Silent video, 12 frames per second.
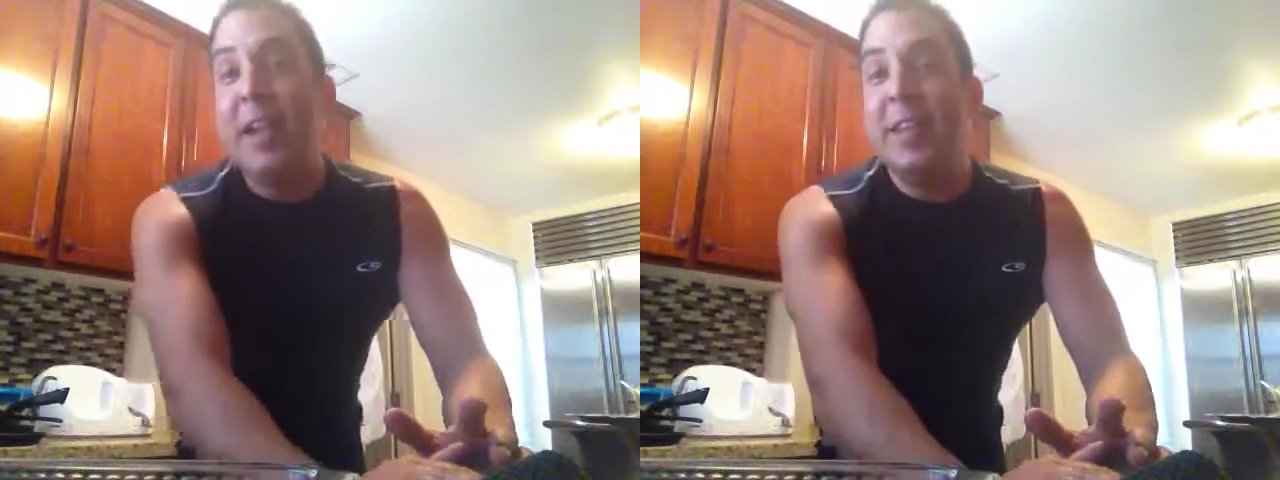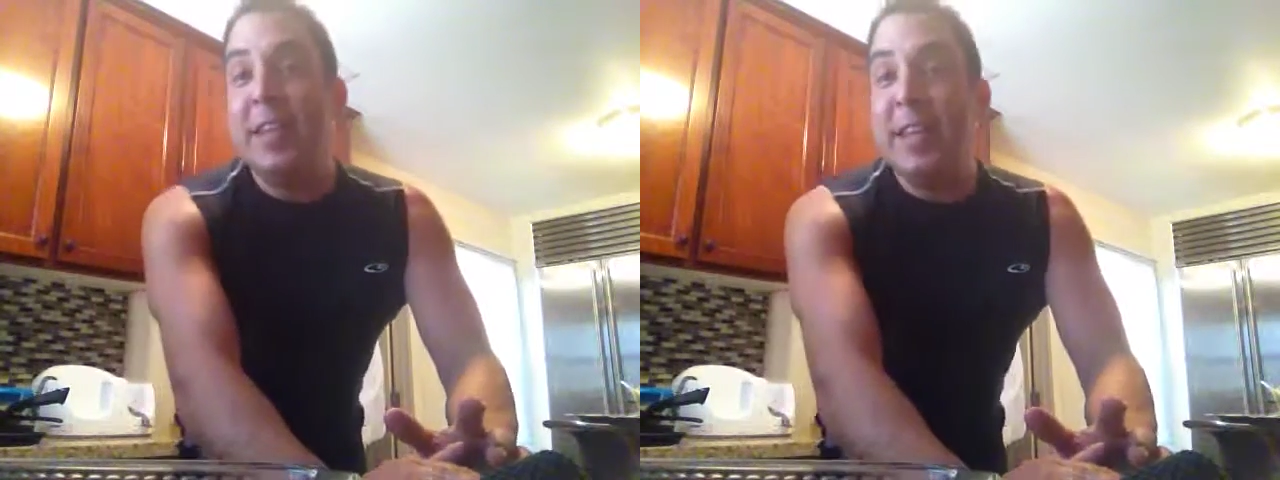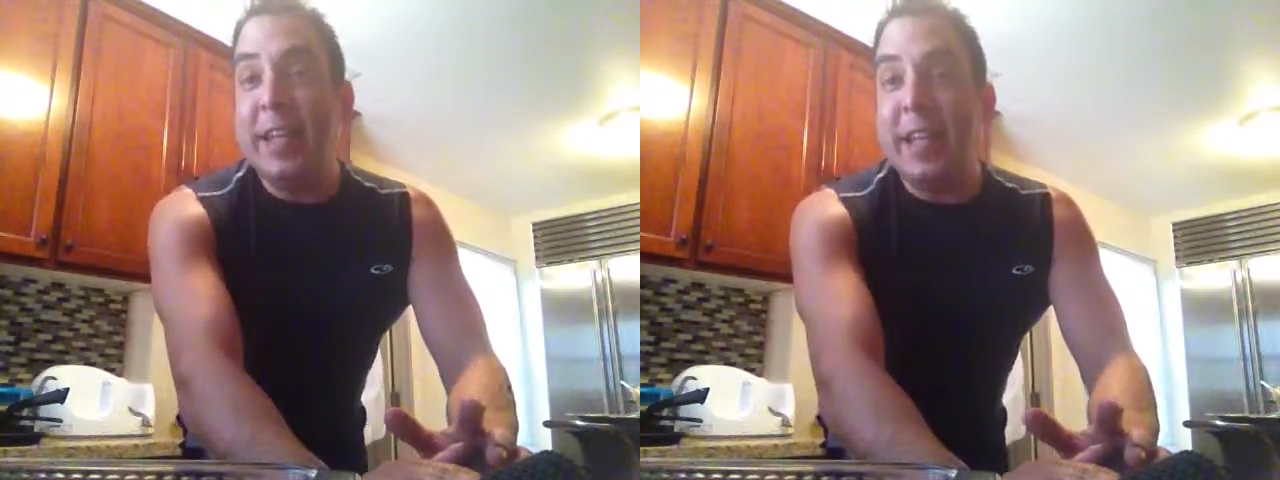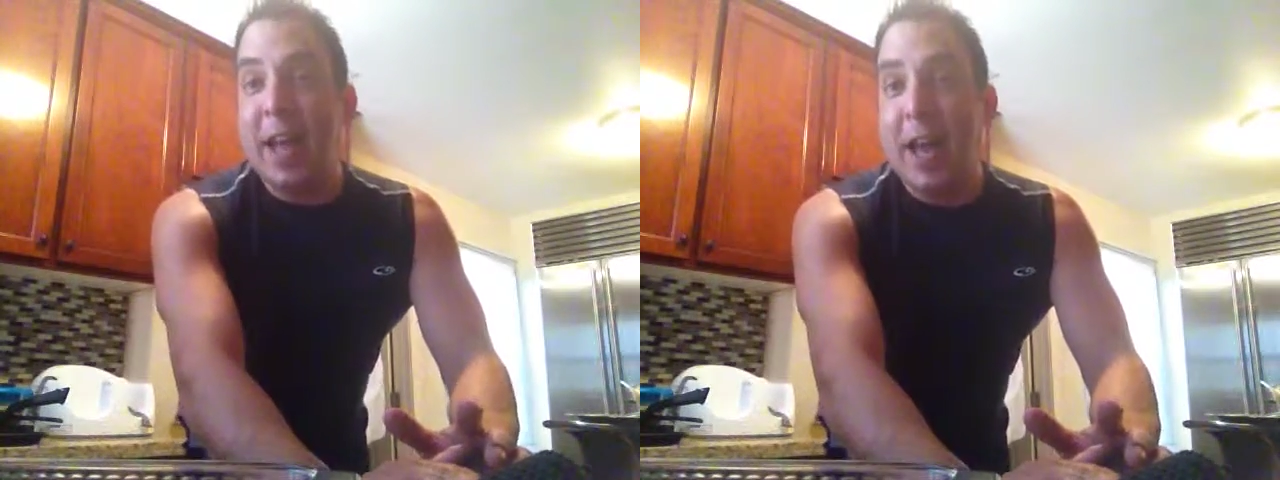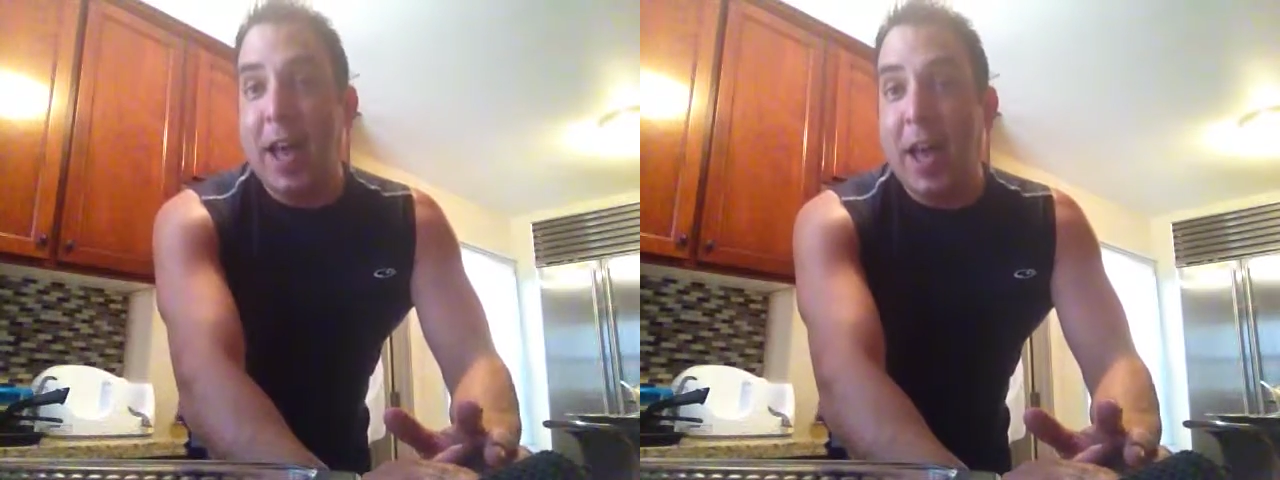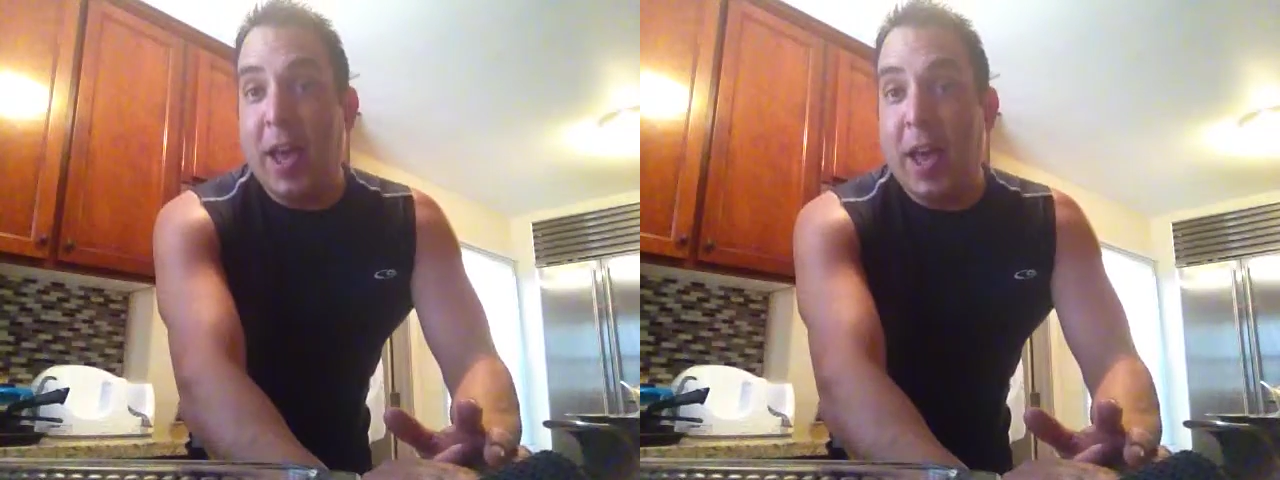the
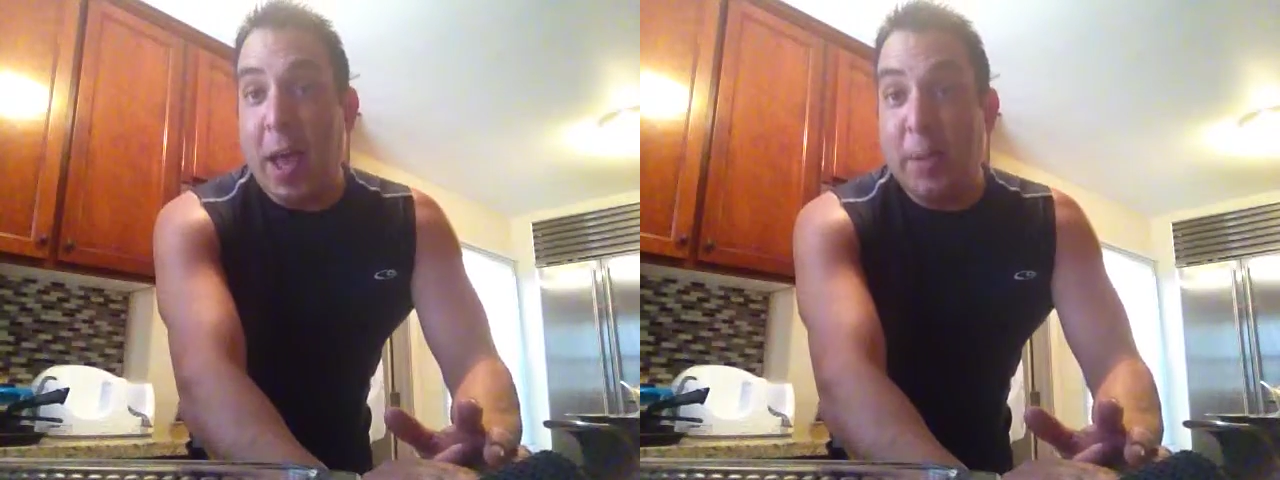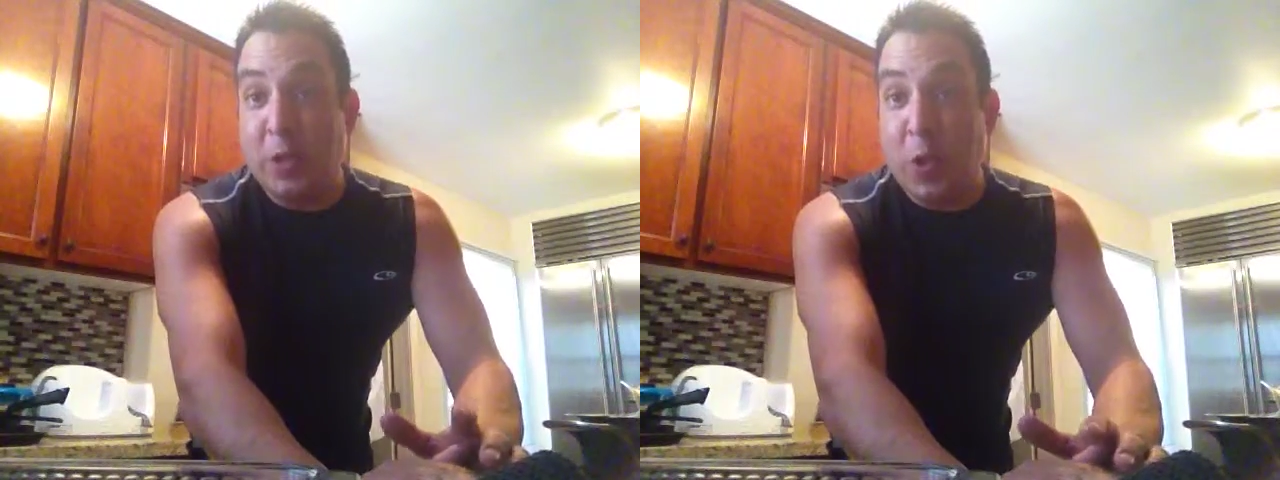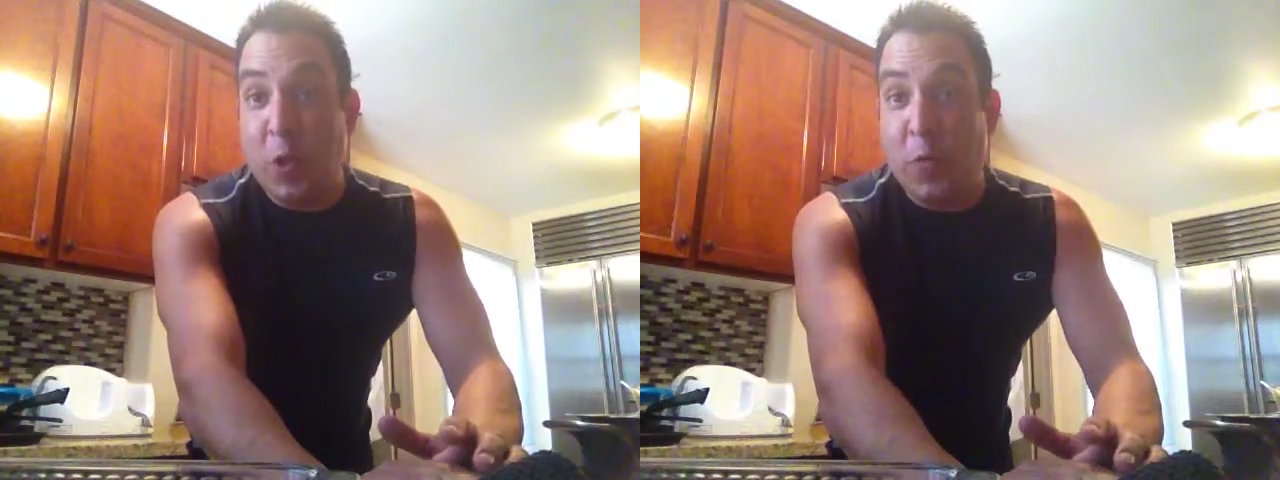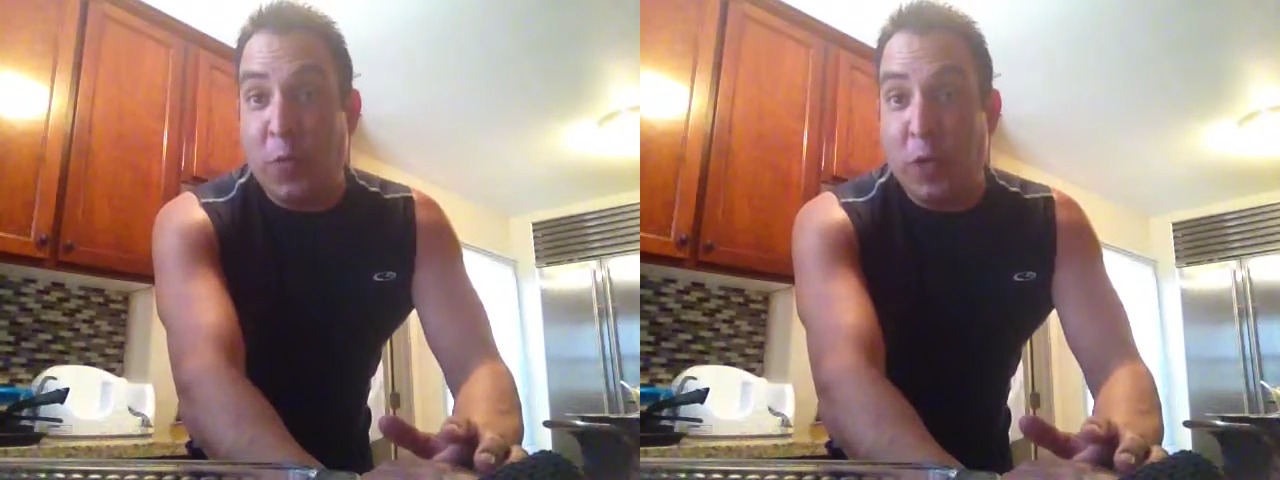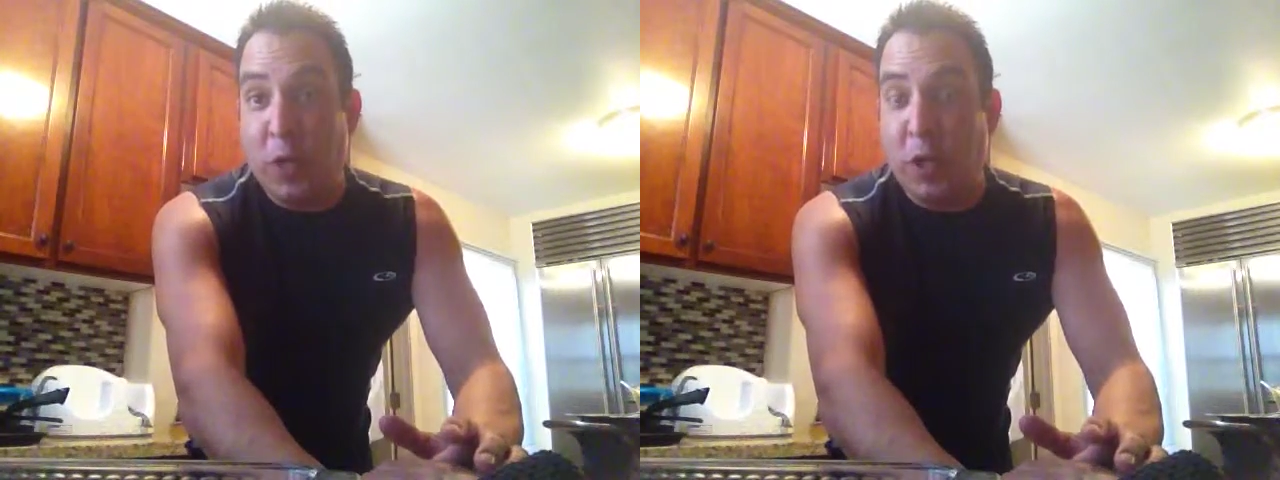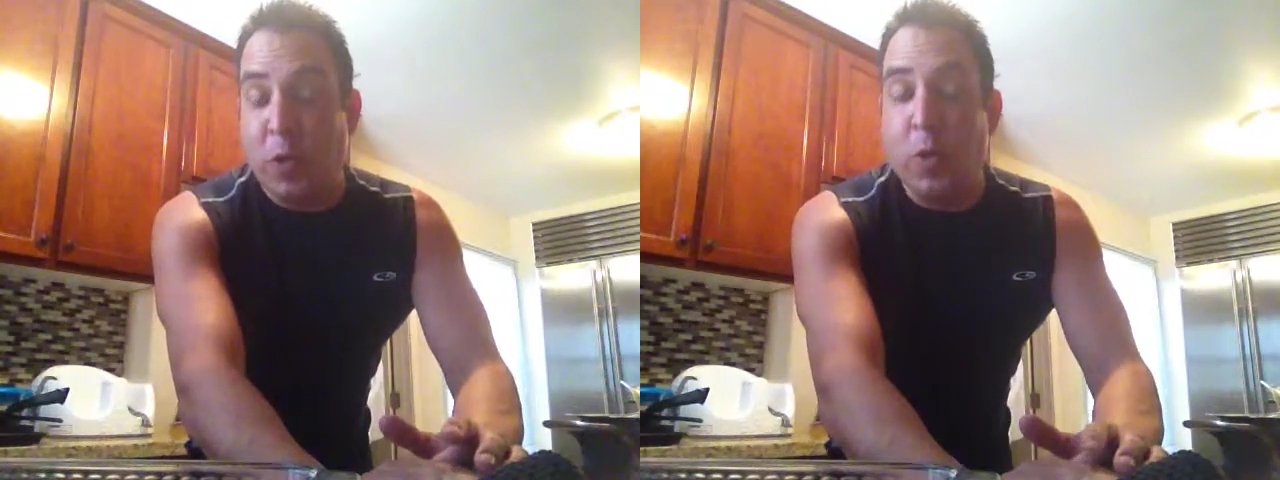episode for
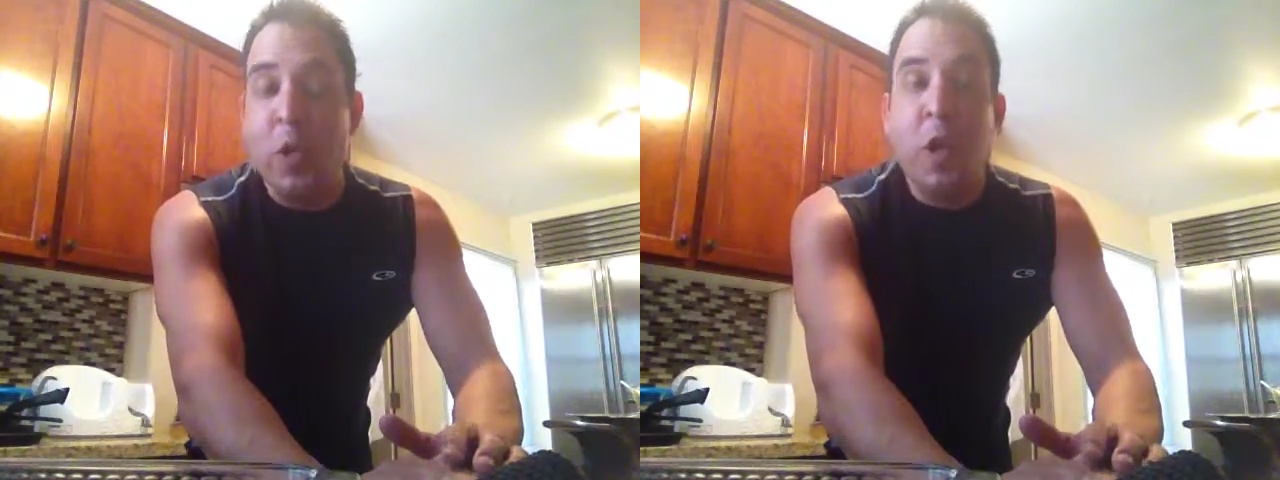you.